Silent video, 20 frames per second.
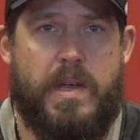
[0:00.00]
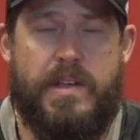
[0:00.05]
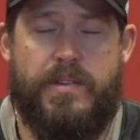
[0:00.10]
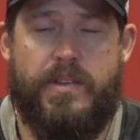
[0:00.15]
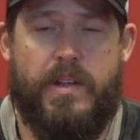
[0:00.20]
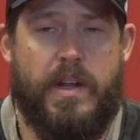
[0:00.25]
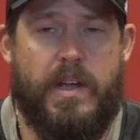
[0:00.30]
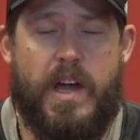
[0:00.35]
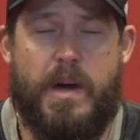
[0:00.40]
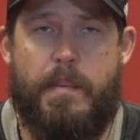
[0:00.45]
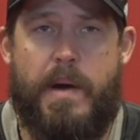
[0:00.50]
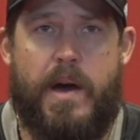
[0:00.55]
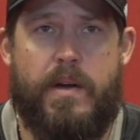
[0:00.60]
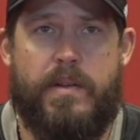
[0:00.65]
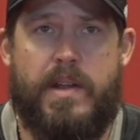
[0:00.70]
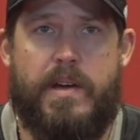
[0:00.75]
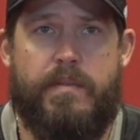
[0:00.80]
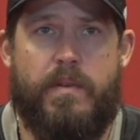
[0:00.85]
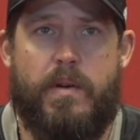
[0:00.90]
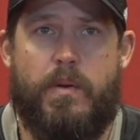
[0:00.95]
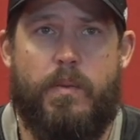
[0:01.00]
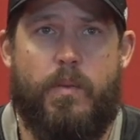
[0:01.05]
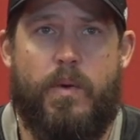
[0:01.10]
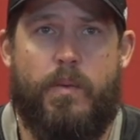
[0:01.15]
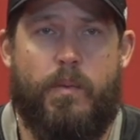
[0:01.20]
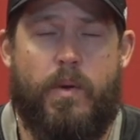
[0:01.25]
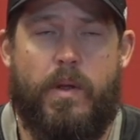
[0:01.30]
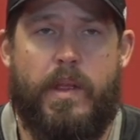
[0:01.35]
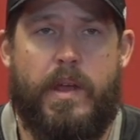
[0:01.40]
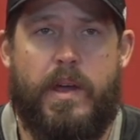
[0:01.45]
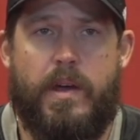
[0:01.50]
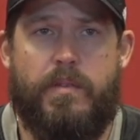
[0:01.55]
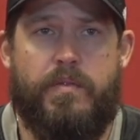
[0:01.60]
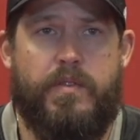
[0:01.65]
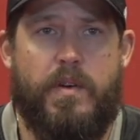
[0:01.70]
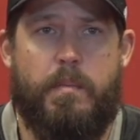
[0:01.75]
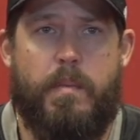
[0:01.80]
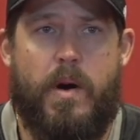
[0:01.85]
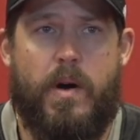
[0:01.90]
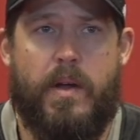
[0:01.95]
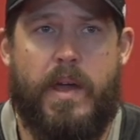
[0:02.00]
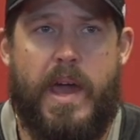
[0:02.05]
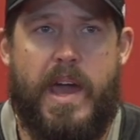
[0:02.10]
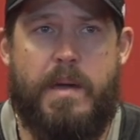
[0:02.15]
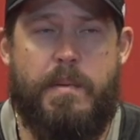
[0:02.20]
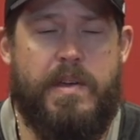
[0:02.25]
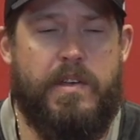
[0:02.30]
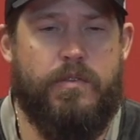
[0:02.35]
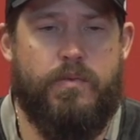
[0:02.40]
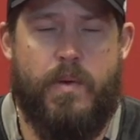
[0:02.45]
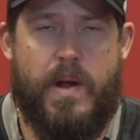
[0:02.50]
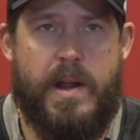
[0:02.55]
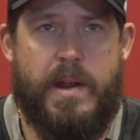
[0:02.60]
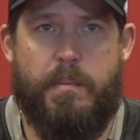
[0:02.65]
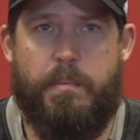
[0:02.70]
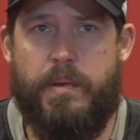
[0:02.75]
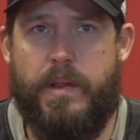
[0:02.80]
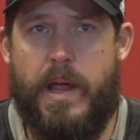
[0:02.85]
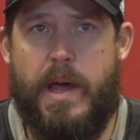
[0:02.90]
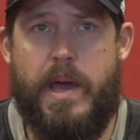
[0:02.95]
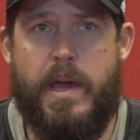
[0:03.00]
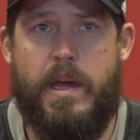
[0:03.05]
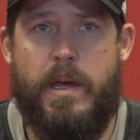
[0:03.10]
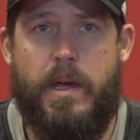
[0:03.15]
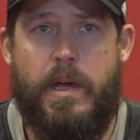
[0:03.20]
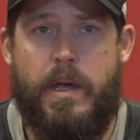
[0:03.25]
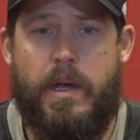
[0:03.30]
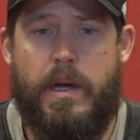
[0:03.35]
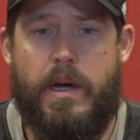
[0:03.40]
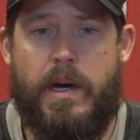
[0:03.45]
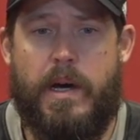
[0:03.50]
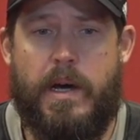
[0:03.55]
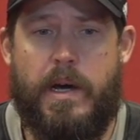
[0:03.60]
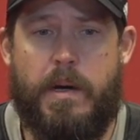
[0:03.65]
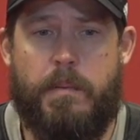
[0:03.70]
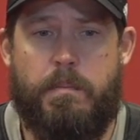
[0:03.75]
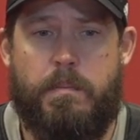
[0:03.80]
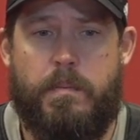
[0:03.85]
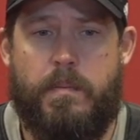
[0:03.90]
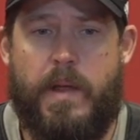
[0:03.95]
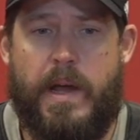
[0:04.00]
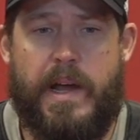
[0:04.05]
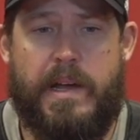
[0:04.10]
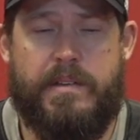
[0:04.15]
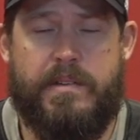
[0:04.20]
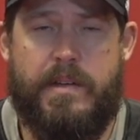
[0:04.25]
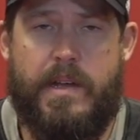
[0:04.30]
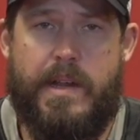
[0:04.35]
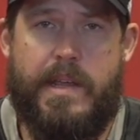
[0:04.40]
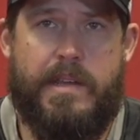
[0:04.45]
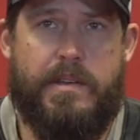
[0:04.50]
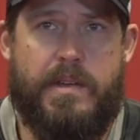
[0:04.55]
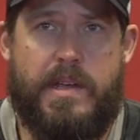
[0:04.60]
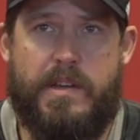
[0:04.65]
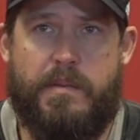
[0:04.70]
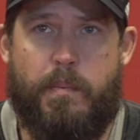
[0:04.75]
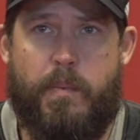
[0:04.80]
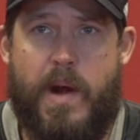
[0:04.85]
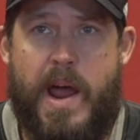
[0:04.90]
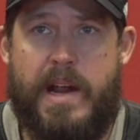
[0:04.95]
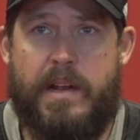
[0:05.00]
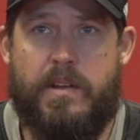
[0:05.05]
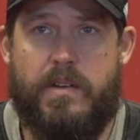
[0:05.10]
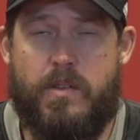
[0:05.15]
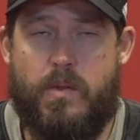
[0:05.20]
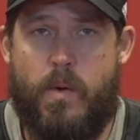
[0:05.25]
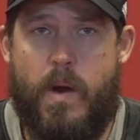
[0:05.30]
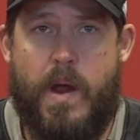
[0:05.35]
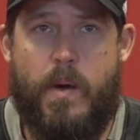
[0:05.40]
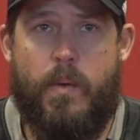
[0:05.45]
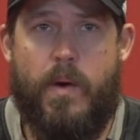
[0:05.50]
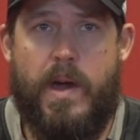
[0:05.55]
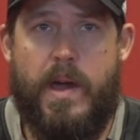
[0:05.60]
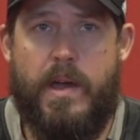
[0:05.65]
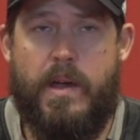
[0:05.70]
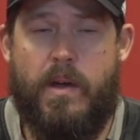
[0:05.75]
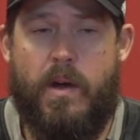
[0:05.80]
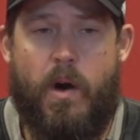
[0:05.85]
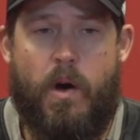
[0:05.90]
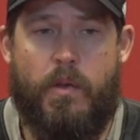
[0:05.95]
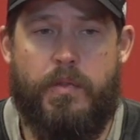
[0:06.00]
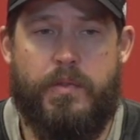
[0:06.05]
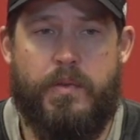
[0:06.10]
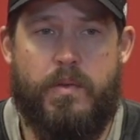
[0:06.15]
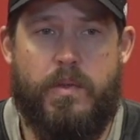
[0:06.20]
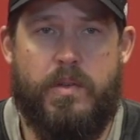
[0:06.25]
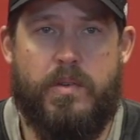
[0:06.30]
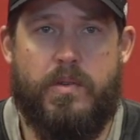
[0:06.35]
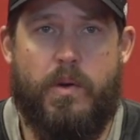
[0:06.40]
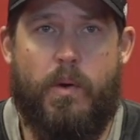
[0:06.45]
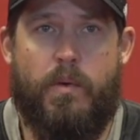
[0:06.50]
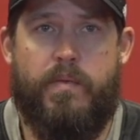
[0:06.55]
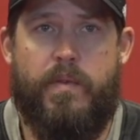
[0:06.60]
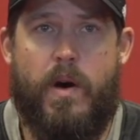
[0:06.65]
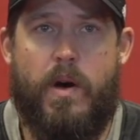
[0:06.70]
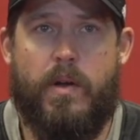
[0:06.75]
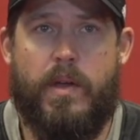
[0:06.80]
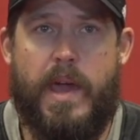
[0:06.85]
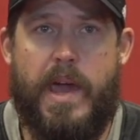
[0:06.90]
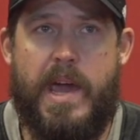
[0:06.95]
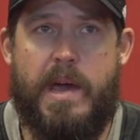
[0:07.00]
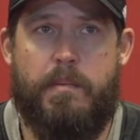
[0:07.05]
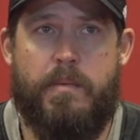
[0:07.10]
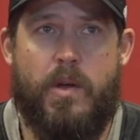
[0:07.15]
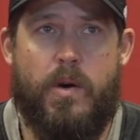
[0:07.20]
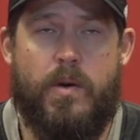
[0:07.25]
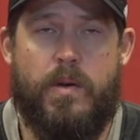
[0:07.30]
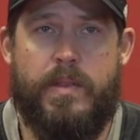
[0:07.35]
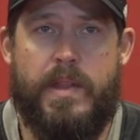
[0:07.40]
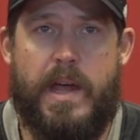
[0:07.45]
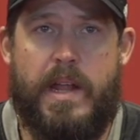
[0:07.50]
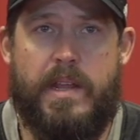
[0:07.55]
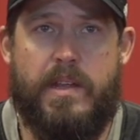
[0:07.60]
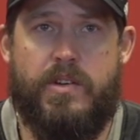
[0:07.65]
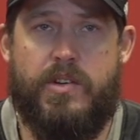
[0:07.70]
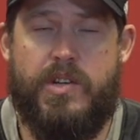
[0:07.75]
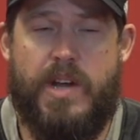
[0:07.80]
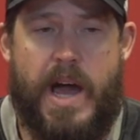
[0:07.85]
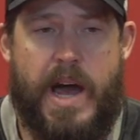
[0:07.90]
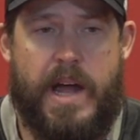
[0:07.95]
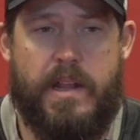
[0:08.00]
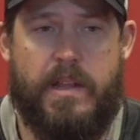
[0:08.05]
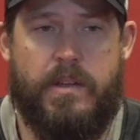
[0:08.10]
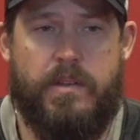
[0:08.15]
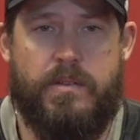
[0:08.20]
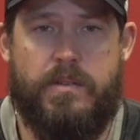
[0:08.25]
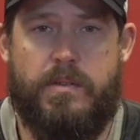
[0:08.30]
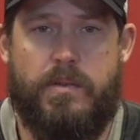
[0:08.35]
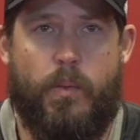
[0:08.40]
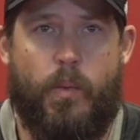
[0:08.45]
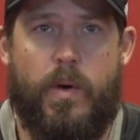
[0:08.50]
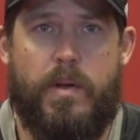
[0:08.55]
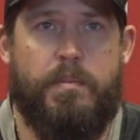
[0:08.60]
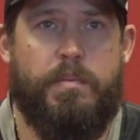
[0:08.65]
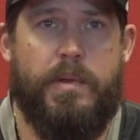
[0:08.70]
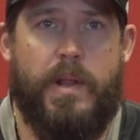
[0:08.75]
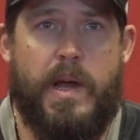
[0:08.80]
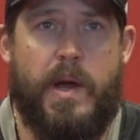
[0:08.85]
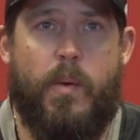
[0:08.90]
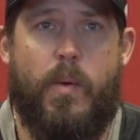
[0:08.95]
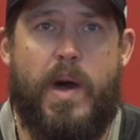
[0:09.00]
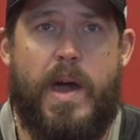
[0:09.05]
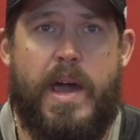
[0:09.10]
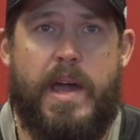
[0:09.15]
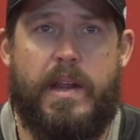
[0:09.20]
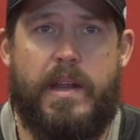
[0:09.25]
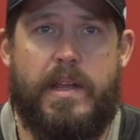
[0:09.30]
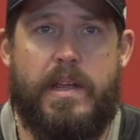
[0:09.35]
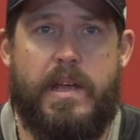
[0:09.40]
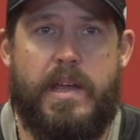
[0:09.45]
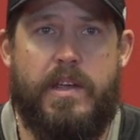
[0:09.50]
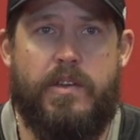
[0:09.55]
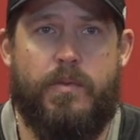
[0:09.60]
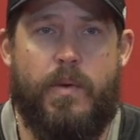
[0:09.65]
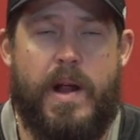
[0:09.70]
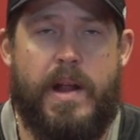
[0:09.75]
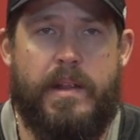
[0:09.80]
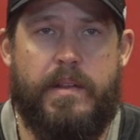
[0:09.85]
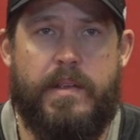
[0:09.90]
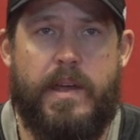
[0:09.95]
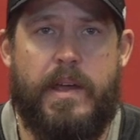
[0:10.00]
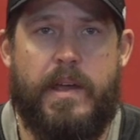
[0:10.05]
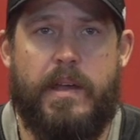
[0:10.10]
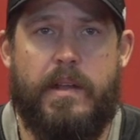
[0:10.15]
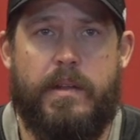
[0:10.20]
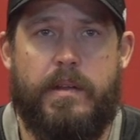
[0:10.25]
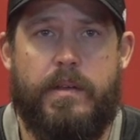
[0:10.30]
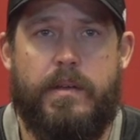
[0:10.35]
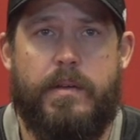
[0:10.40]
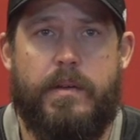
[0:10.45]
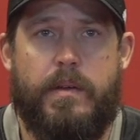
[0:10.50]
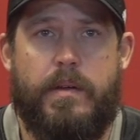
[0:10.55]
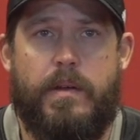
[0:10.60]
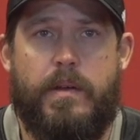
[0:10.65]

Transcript: he's going to come out and have a really good football game. He's ready to play. Like I said, he's practiced the right way all through this whole fall camp, knowing that his shot is one play away, and he's ready to take it.